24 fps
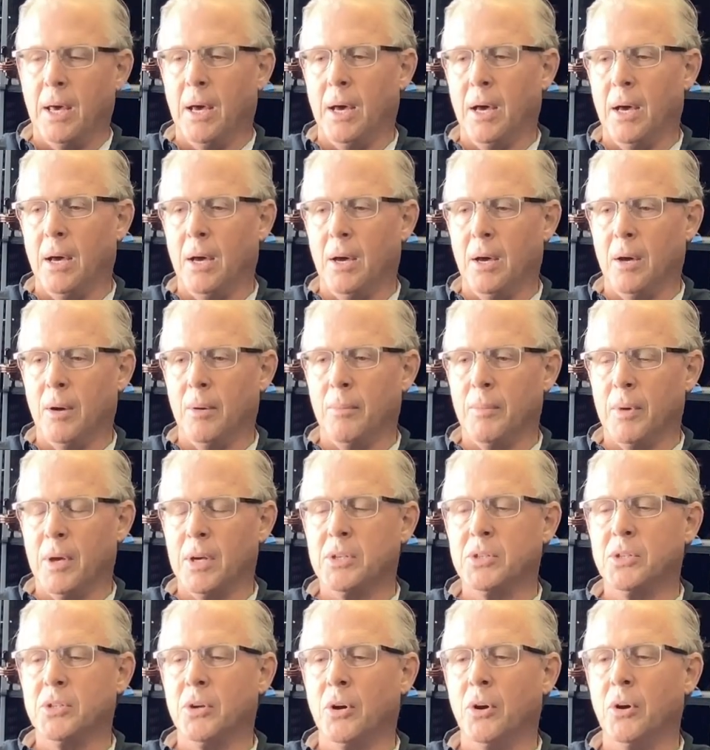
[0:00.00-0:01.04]
a
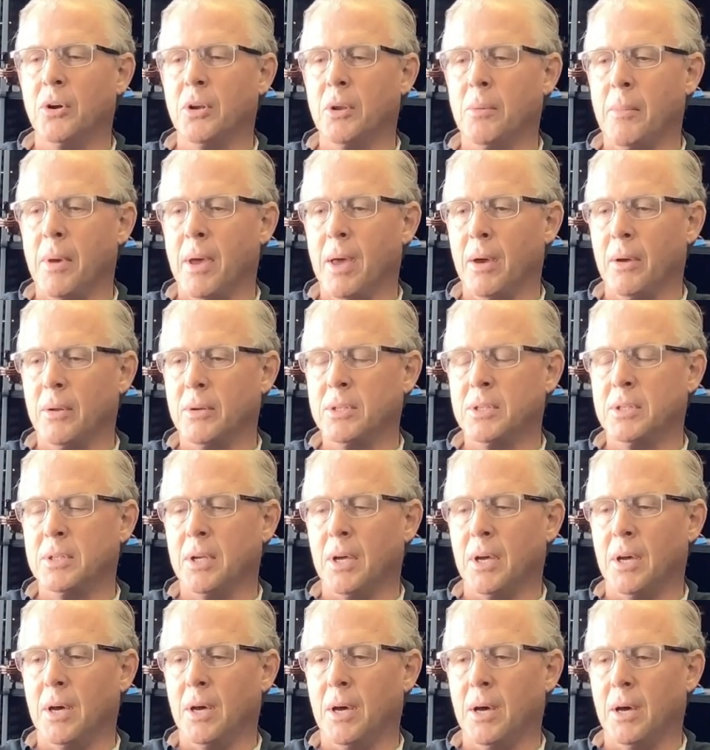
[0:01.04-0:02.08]
certain amount
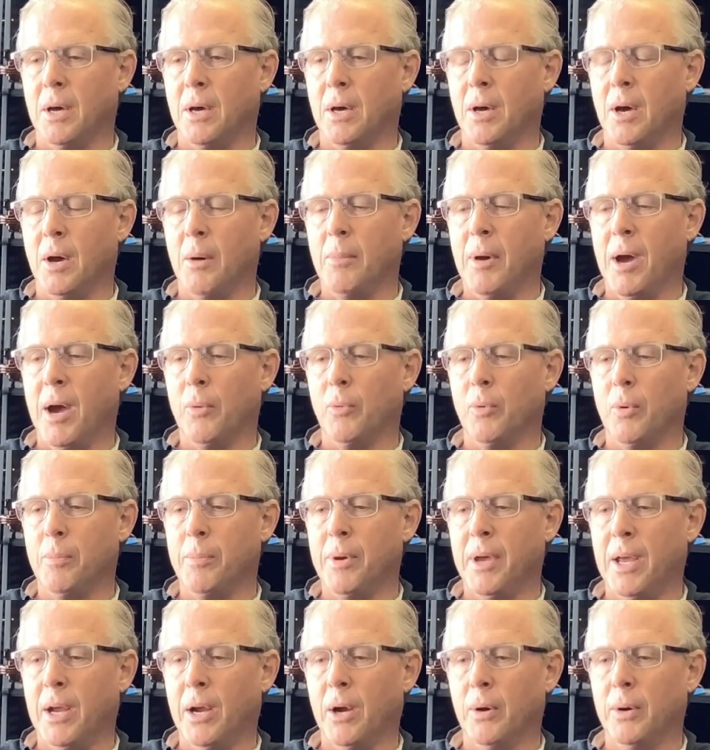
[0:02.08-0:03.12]
about
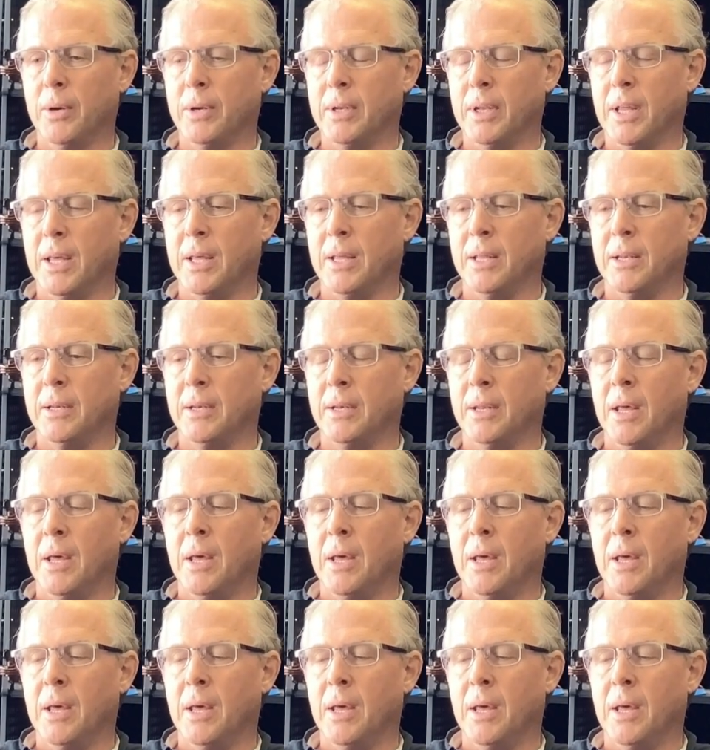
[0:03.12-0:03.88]
repair and